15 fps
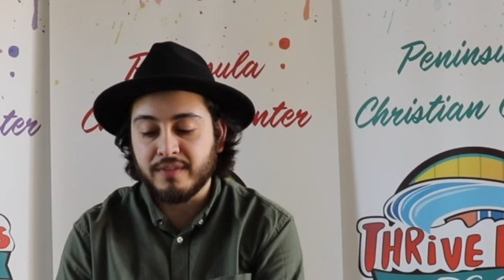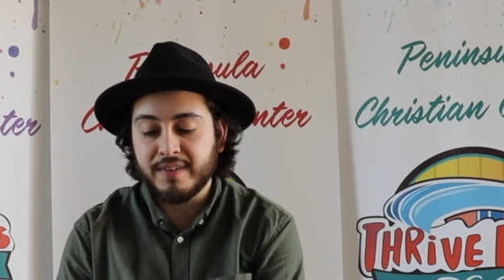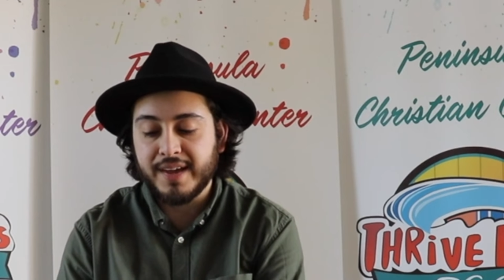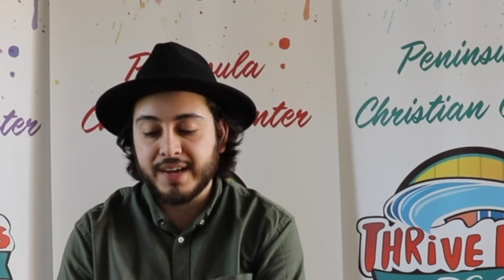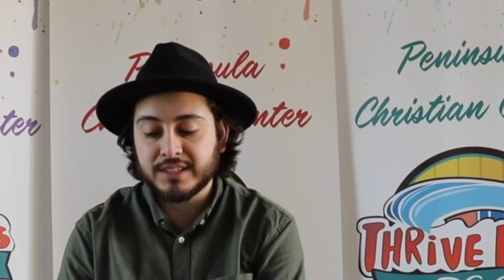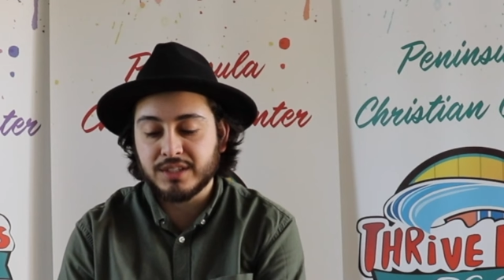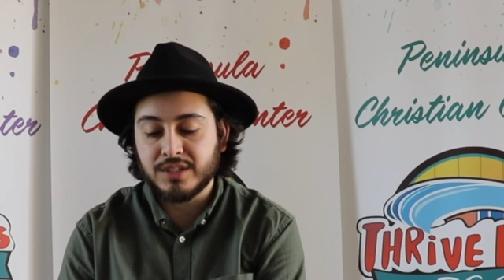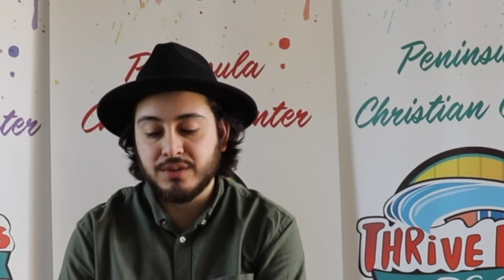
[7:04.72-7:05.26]
of
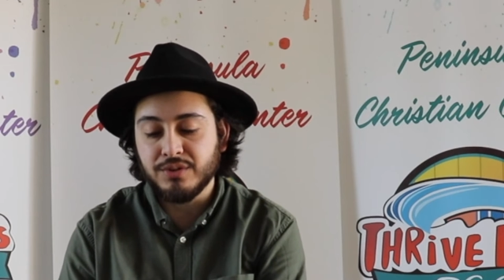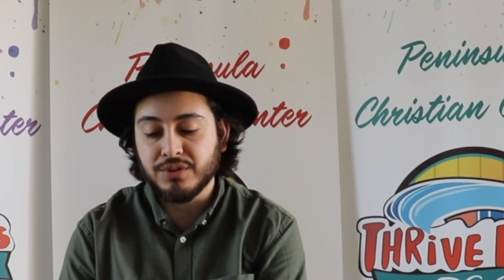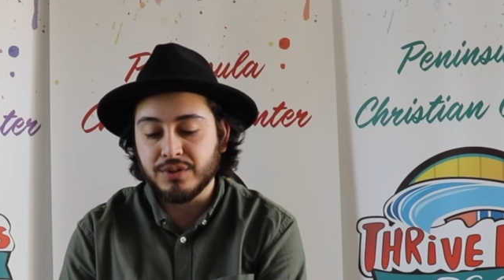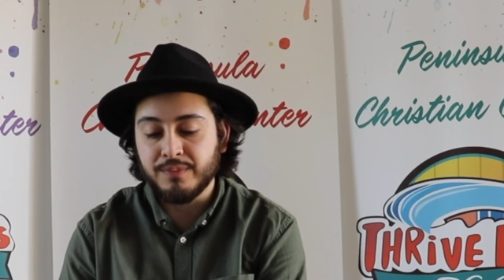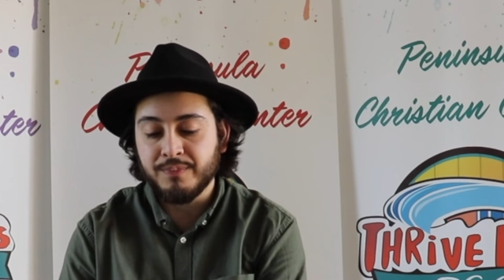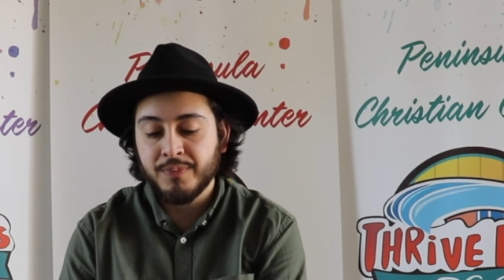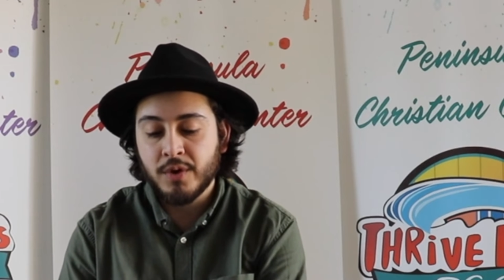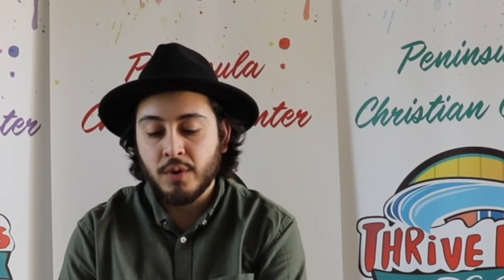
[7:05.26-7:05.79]

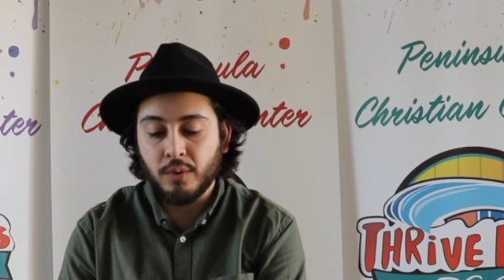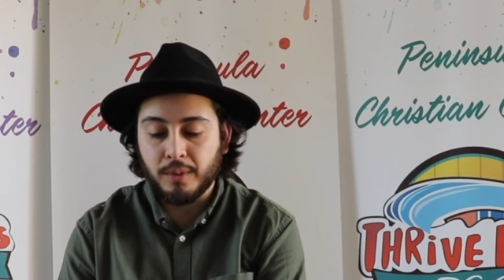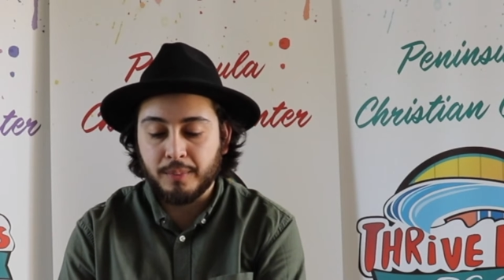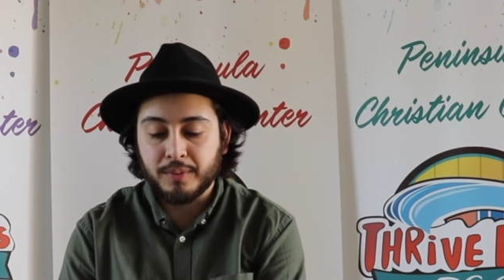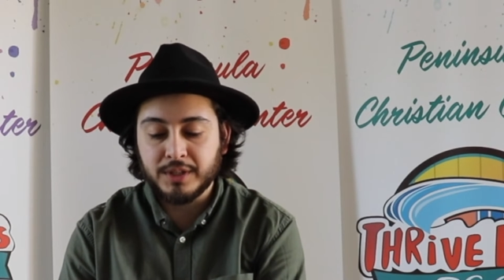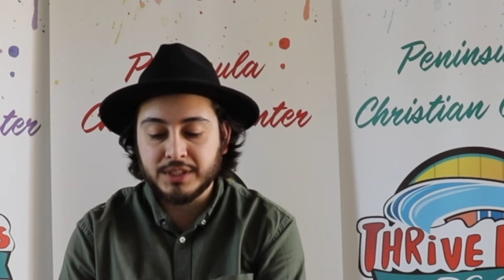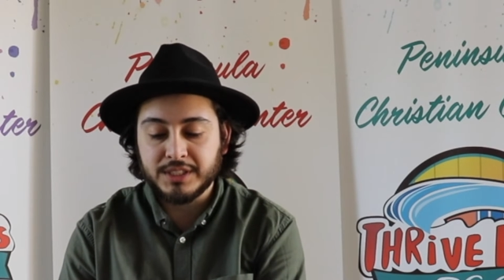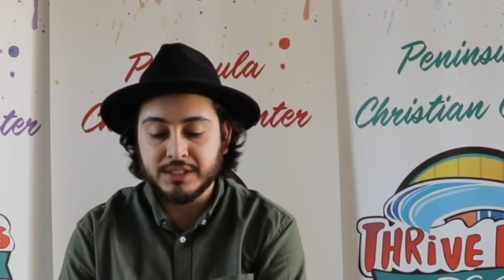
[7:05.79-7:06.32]
execution where a
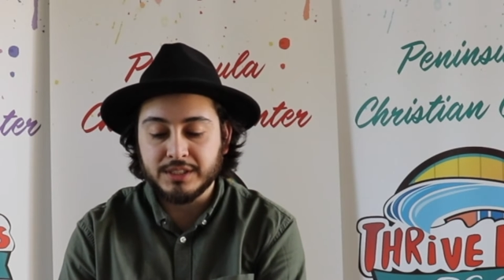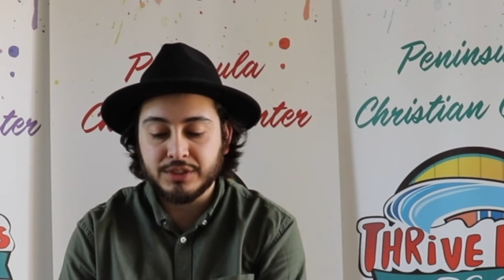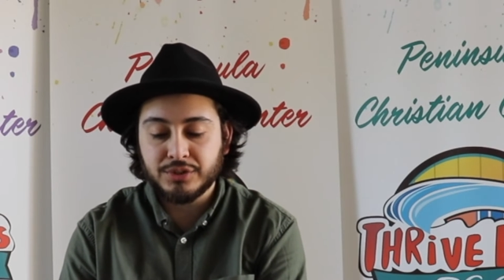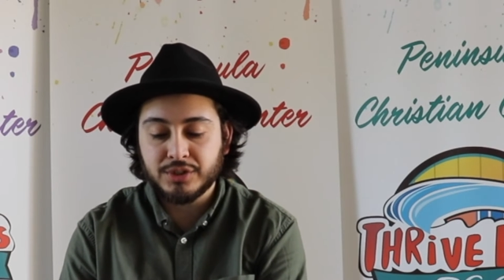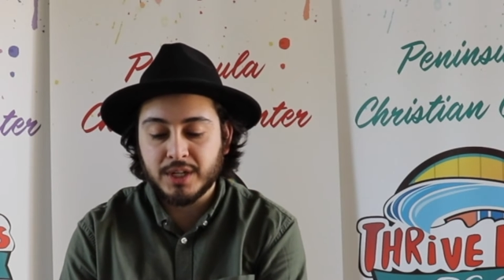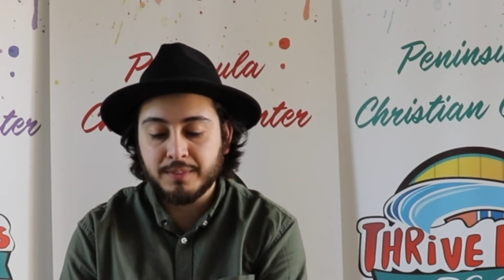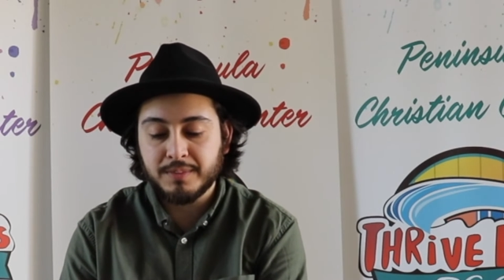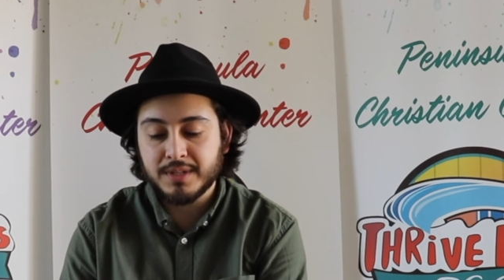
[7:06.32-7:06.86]
person is
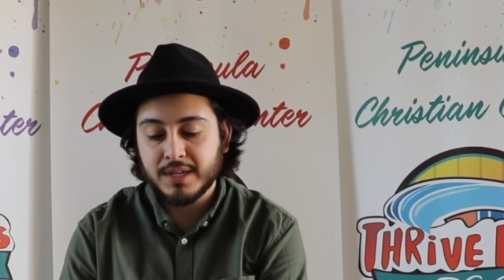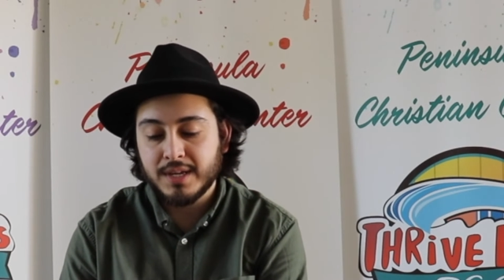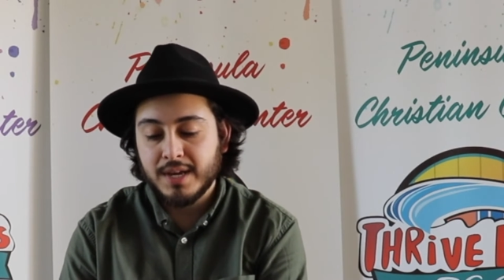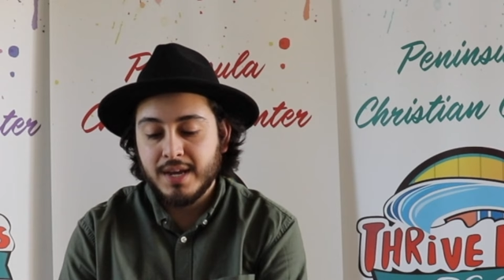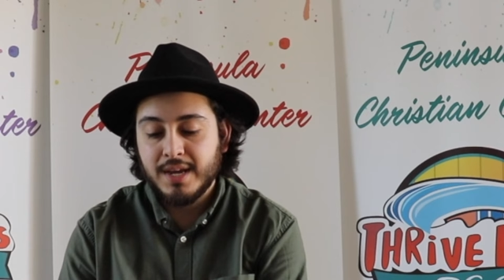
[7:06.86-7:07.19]
stripped,